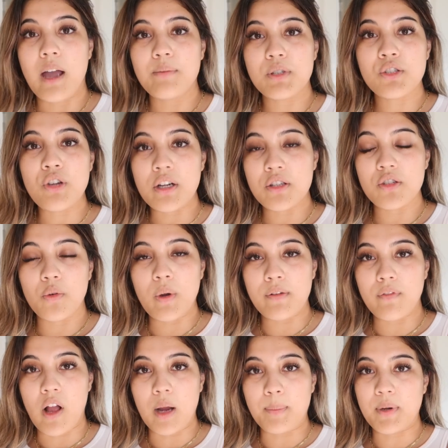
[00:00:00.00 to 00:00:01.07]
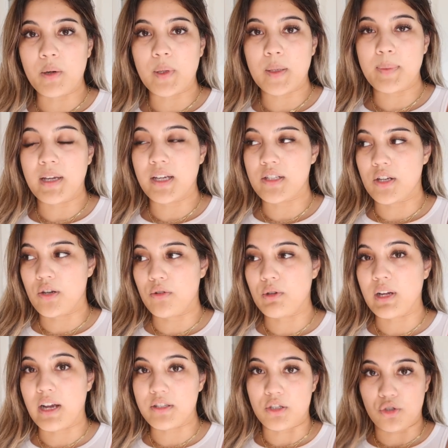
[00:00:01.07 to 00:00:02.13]
I'm just trying to do one vlog per week because I know you
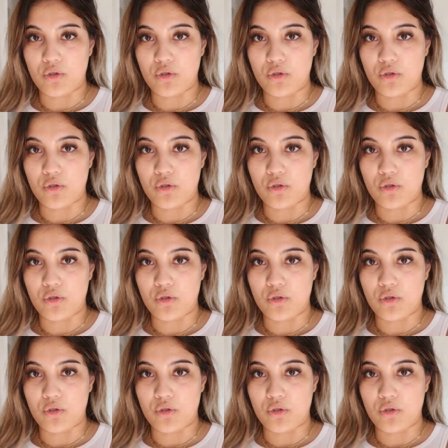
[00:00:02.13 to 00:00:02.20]
guys